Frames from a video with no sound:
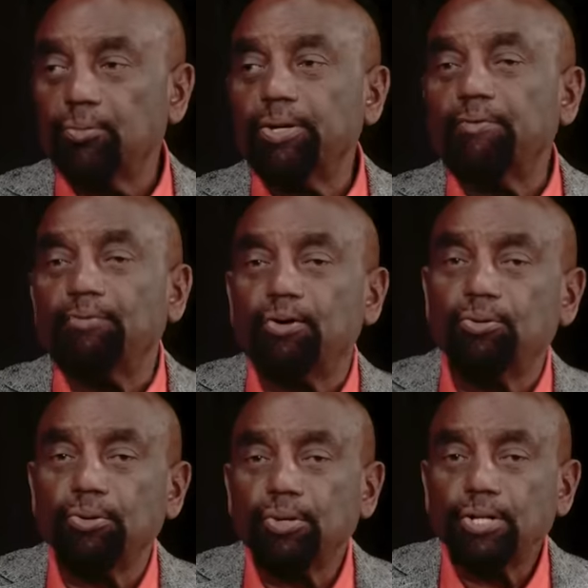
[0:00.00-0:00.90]
when to
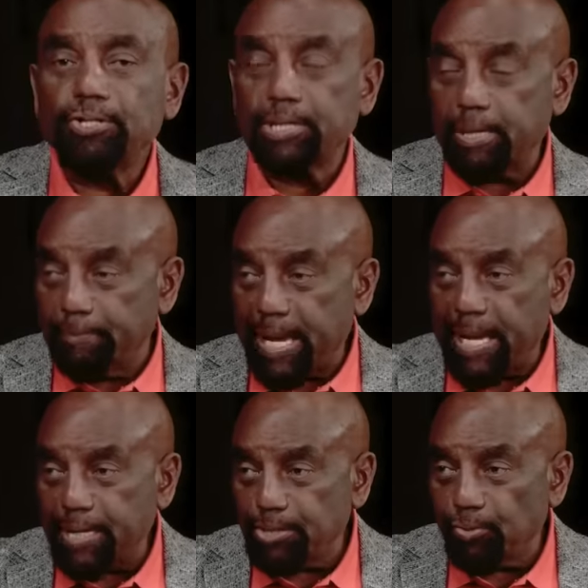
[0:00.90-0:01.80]
vote, to get
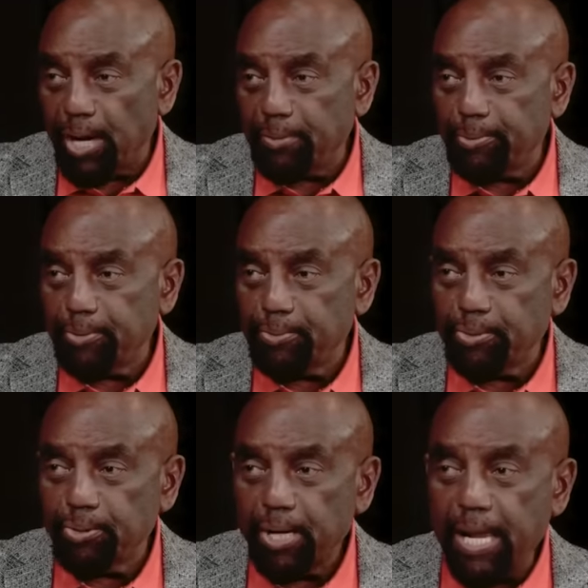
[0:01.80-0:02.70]
mad at the white
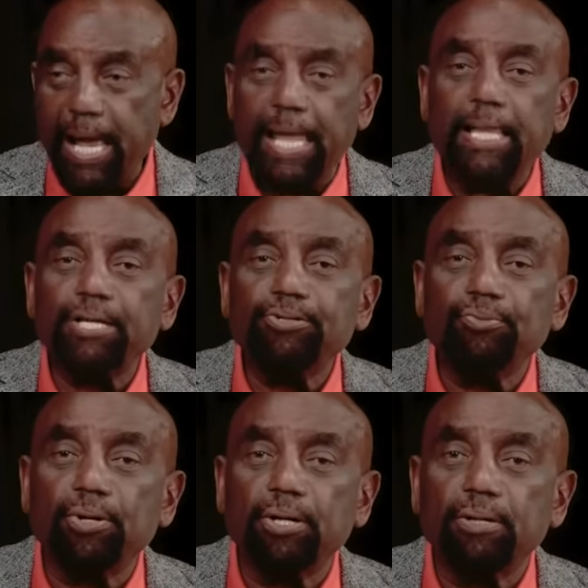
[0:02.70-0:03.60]
people, act like you
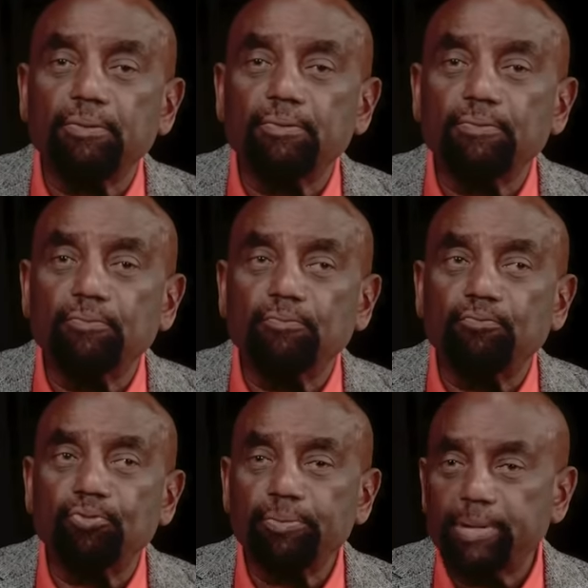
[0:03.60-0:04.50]
want
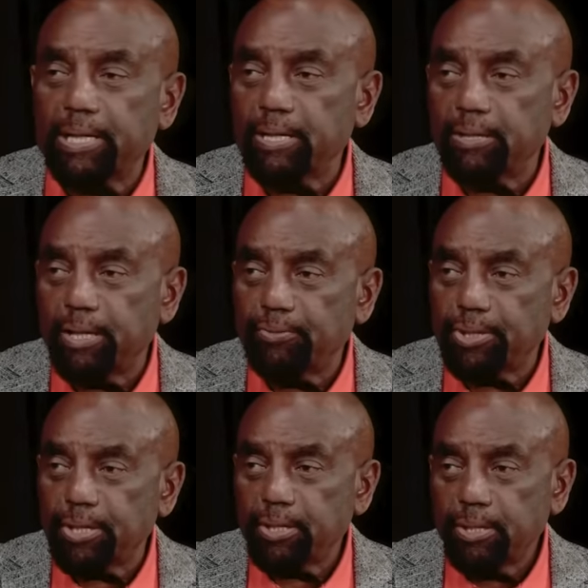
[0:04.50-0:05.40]
free money and
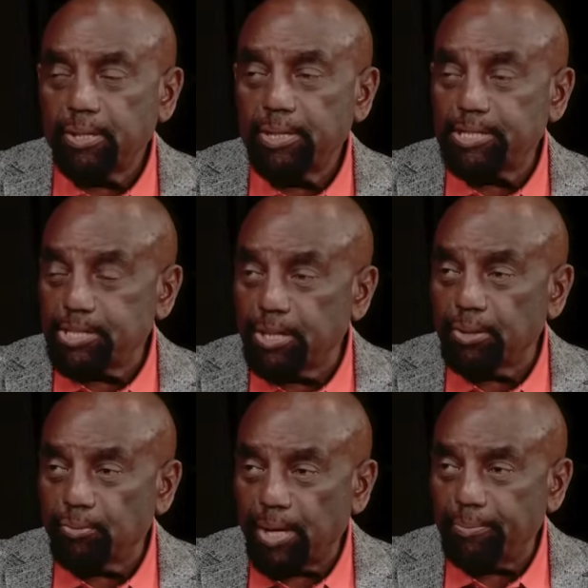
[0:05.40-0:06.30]
everything. They tell
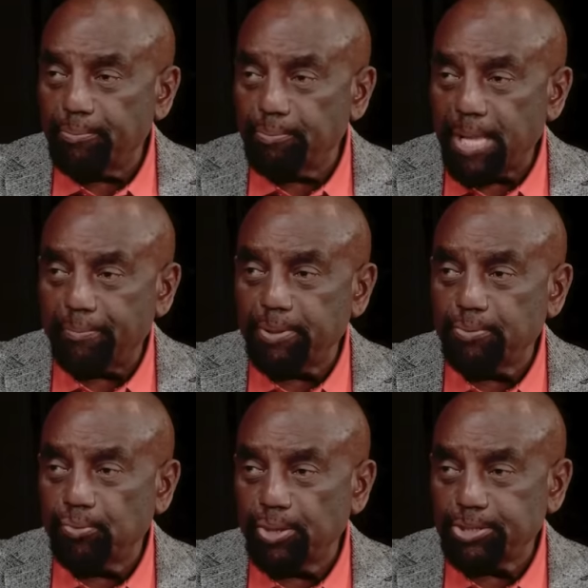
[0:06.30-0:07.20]
the black
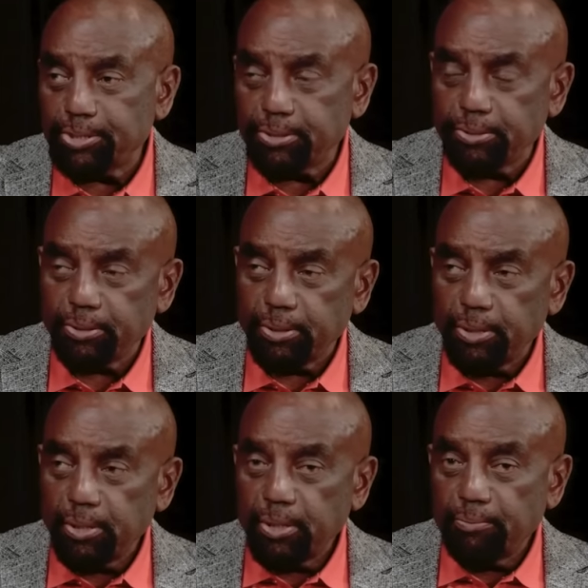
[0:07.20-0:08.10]
people what to do,
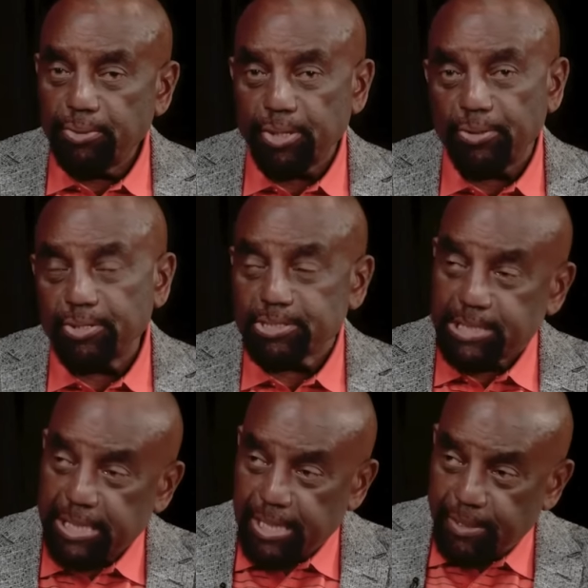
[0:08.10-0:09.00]
because they're
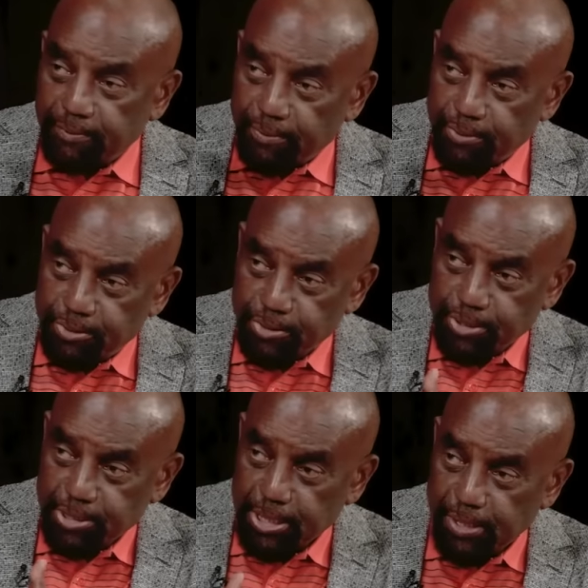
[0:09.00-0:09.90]
slave to
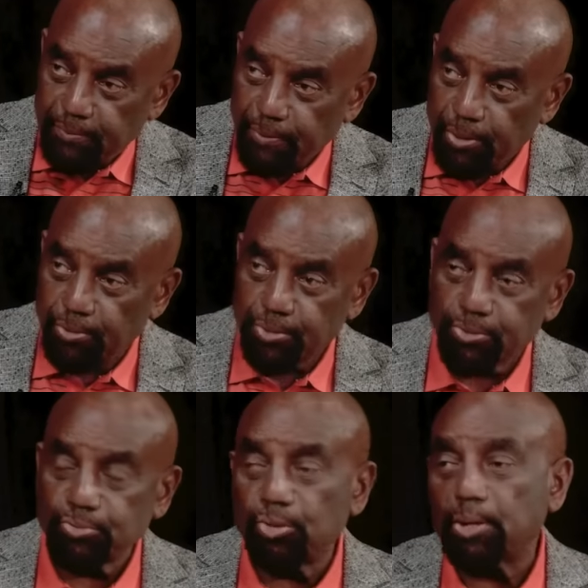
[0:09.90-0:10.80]
the slave owners
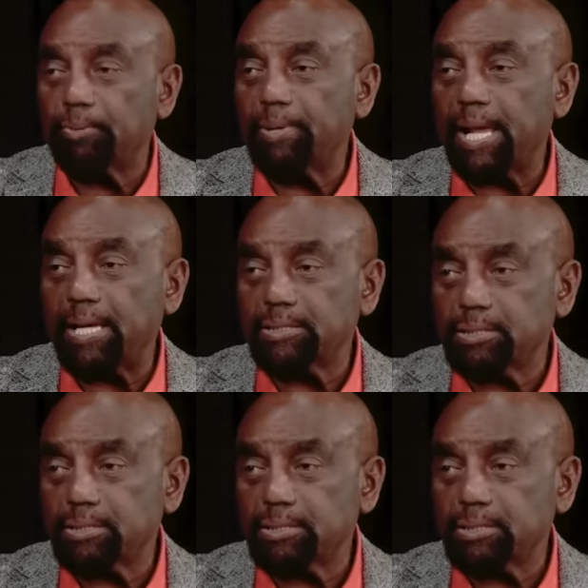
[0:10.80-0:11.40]
who are the blacks.